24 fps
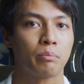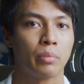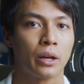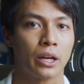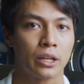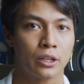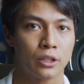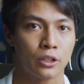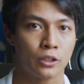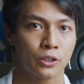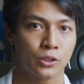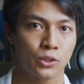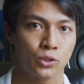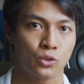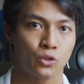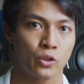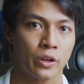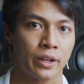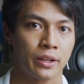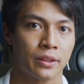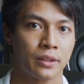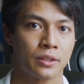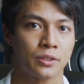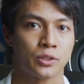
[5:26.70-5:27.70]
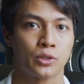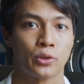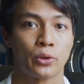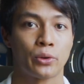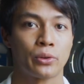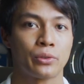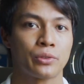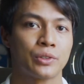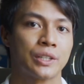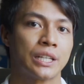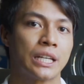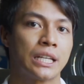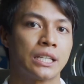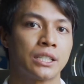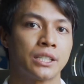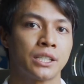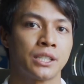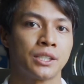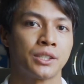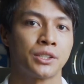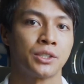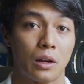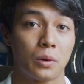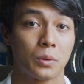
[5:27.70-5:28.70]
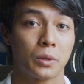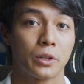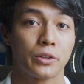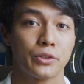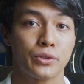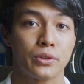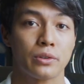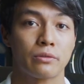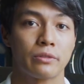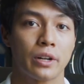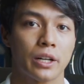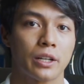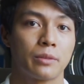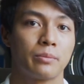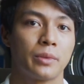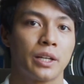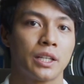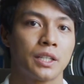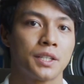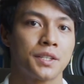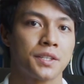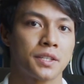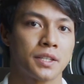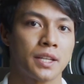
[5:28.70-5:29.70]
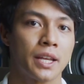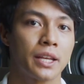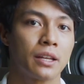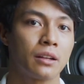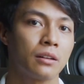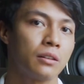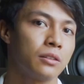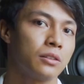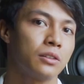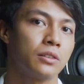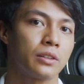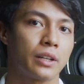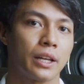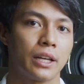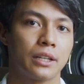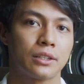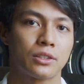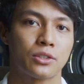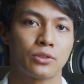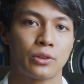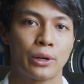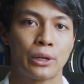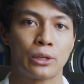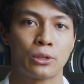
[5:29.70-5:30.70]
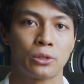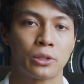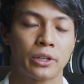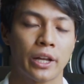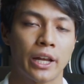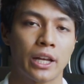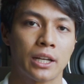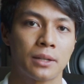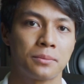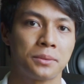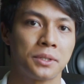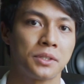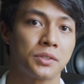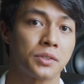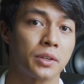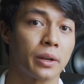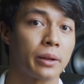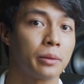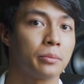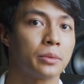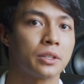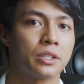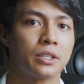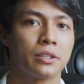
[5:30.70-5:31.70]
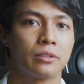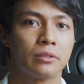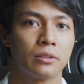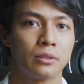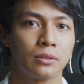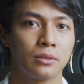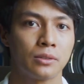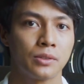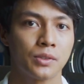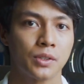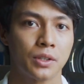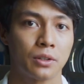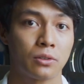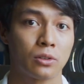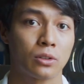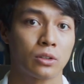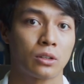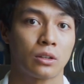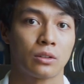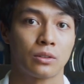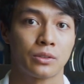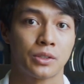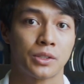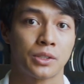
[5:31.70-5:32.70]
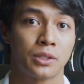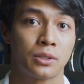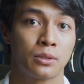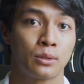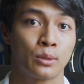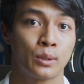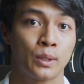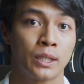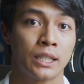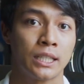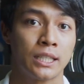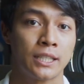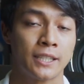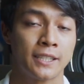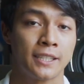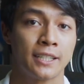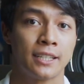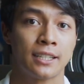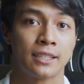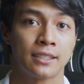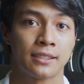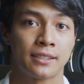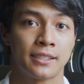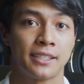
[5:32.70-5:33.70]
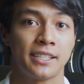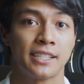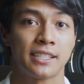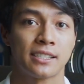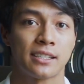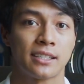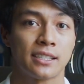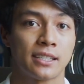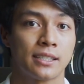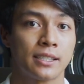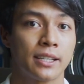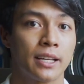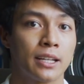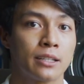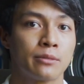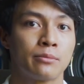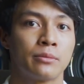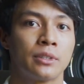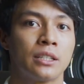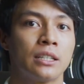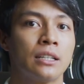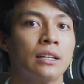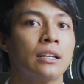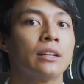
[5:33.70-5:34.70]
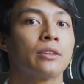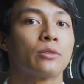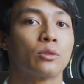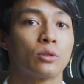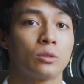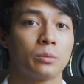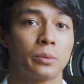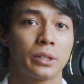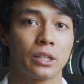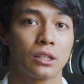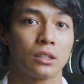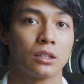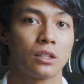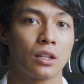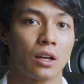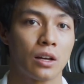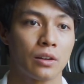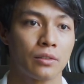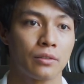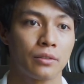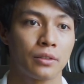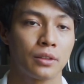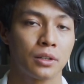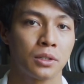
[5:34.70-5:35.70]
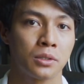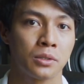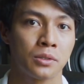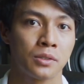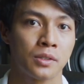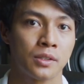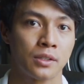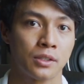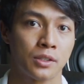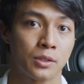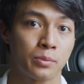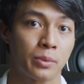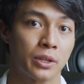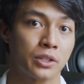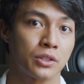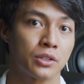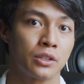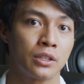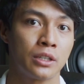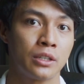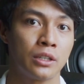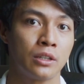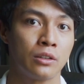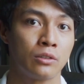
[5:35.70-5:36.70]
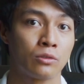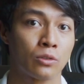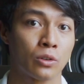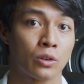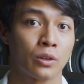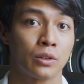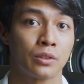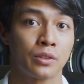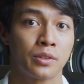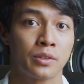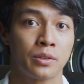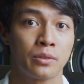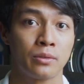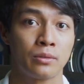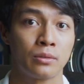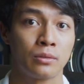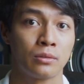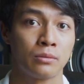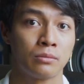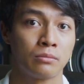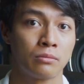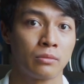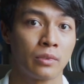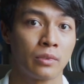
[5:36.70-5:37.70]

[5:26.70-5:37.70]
better strength certifications. I would also recommend taking a look at Trainer Academy study materials in regards to the CSCS exam. There will be a lot of those, especially in regards to